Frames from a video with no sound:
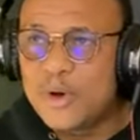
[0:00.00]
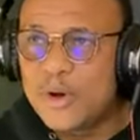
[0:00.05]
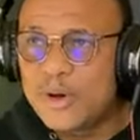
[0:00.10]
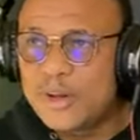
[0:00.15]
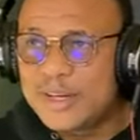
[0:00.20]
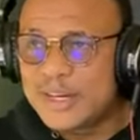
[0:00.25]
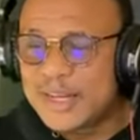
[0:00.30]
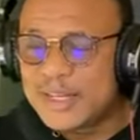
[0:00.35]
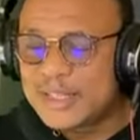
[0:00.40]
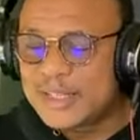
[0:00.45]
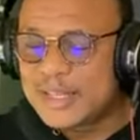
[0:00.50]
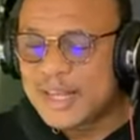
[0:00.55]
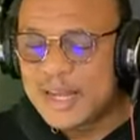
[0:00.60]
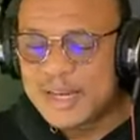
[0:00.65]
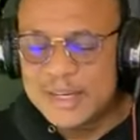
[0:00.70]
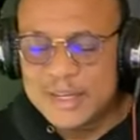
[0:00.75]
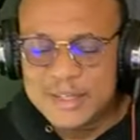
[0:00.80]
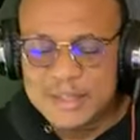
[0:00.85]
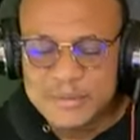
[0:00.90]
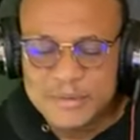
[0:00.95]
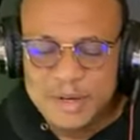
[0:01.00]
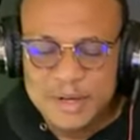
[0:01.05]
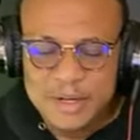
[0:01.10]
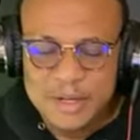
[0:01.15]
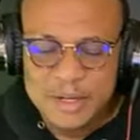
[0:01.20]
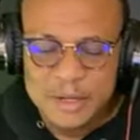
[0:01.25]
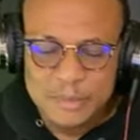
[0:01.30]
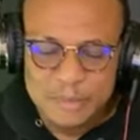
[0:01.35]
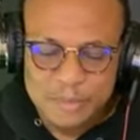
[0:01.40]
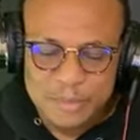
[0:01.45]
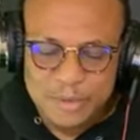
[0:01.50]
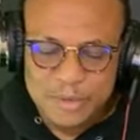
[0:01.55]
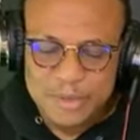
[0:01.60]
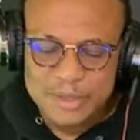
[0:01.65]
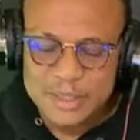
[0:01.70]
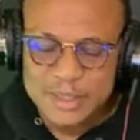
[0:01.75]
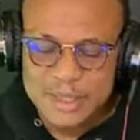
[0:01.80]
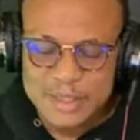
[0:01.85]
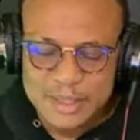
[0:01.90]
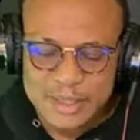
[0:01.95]
So understand this very
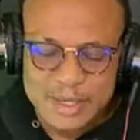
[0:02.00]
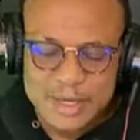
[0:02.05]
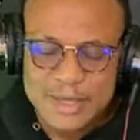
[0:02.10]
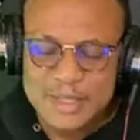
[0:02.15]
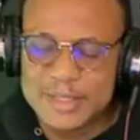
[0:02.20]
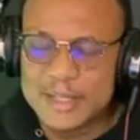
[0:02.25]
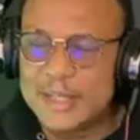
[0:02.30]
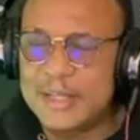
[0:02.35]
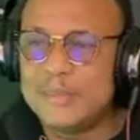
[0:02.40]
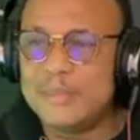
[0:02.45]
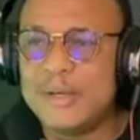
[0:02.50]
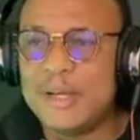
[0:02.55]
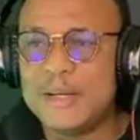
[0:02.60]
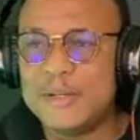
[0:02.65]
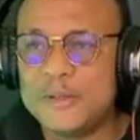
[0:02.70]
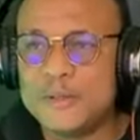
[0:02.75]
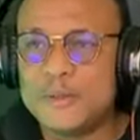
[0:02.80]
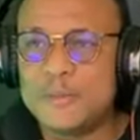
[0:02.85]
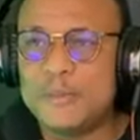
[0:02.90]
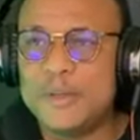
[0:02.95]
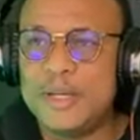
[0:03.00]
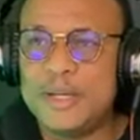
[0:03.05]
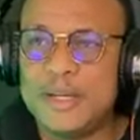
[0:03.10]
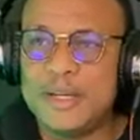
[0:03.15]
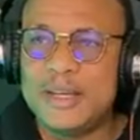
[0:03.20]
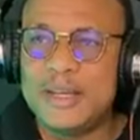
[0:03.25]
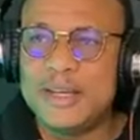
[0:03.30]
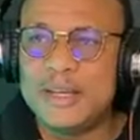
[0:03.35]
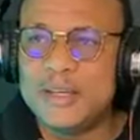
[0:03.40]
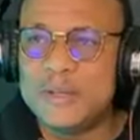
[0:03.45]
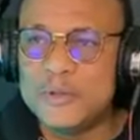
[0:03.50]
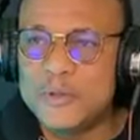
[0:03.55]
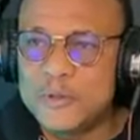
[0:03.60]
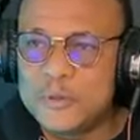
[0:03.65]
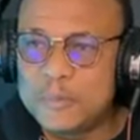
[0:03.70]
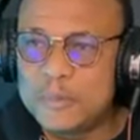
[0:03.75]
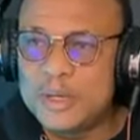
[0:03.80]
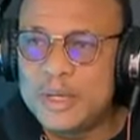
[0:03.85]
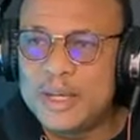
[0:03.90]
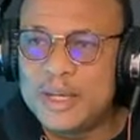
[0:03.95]
important. Let him that speak
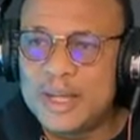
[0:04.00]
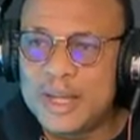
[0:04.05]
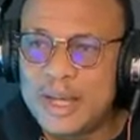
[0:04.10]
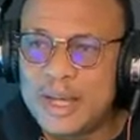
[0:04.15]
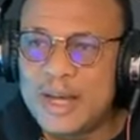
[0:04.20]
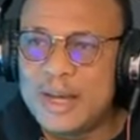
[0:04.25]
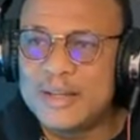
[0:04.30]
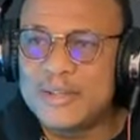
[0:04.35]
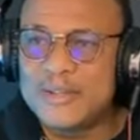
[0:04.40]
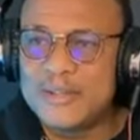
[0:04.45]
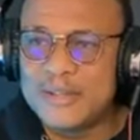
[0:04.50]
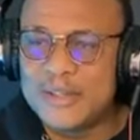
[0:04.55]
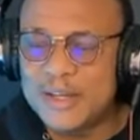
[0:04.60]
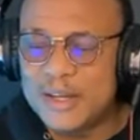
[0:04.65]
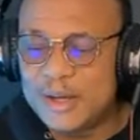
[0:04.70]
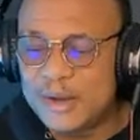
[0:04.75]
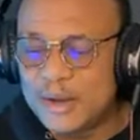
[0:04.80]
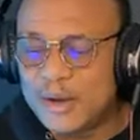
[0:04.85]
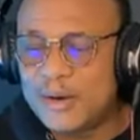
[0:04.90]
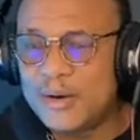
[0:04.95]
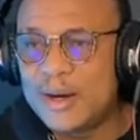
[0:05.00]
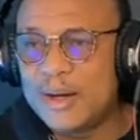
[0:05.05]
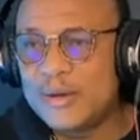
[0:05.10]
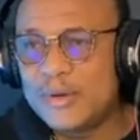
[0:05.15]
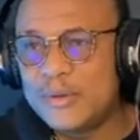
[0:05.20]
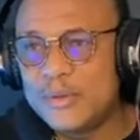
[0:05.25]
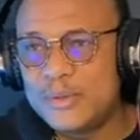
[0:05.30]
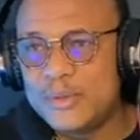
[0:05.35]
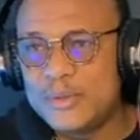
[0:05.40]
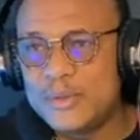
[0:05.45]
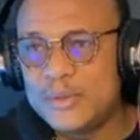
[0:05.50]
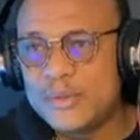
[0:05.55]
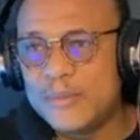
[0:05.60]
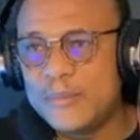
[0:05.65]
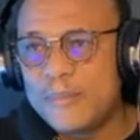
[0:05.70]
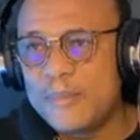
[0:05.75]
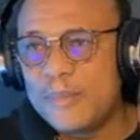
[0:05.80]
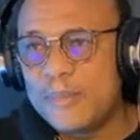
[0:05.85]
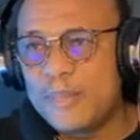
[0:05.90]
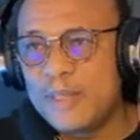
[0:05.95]
speak as the
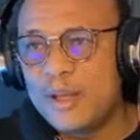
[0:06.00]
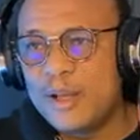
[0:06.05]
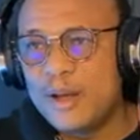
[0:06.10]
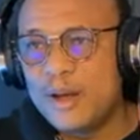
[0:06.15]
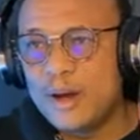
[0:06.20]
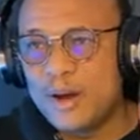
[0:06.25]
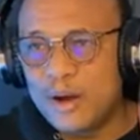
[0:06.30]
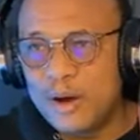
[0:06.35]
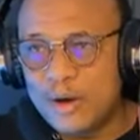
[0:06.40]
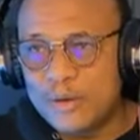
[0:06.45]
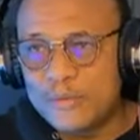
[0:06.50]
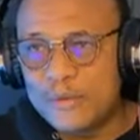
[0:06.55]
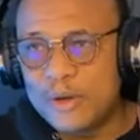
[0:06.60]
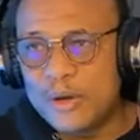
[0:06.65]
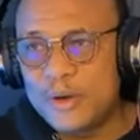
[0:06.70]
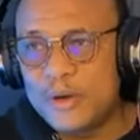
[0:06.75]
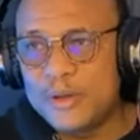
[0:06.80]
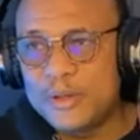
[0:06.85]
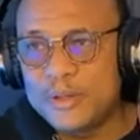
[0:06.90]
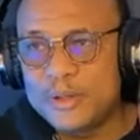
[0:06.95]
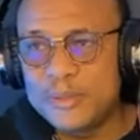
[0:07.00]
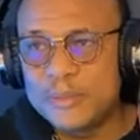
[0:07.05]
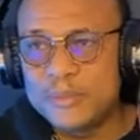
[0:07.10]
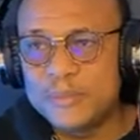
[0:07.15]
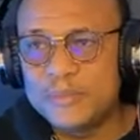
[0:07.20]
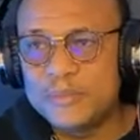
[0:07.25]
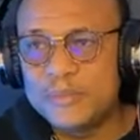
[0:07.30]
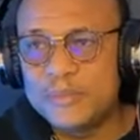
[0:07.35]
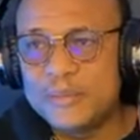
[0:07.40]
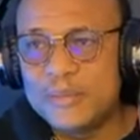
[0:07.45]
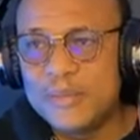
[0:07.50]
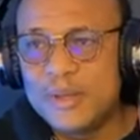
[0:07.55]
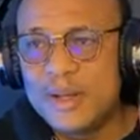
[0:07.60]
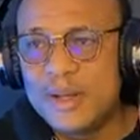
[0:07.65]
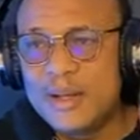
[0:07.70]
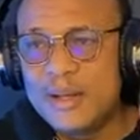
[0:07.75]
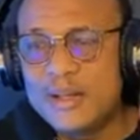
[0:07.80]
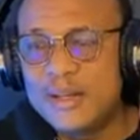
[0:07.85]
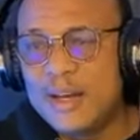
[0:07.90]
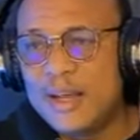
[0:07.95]
oracles of God.
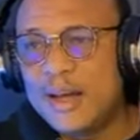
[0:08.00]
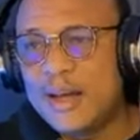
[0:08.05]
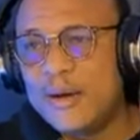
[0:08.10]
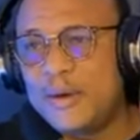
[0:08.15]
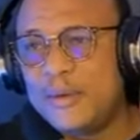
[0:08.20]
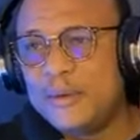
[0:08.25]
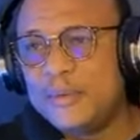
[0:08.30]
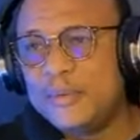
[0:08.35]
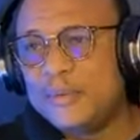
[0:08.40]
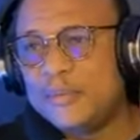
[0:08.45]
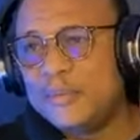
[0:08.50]
Now,